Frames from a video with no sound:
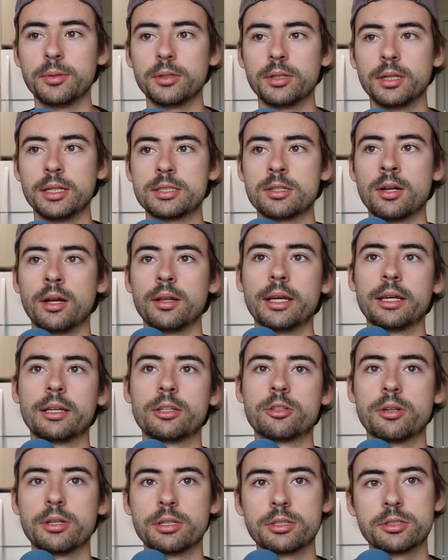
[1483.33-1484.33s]
it's not like
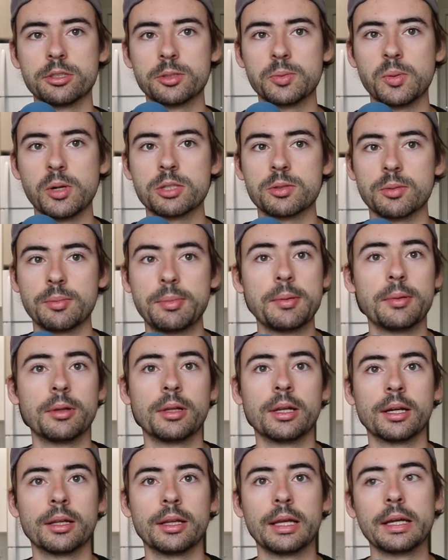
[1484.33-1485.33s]
traditional sports where people
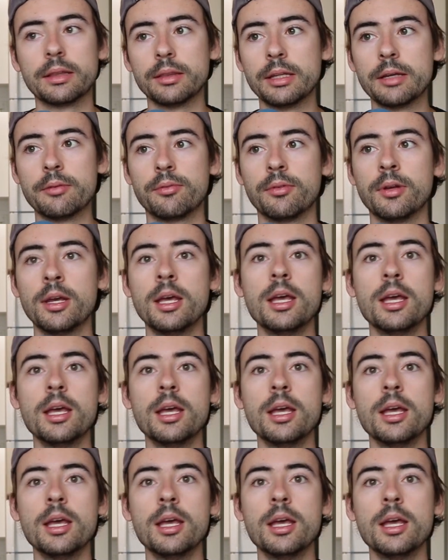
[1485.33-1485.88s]
are like live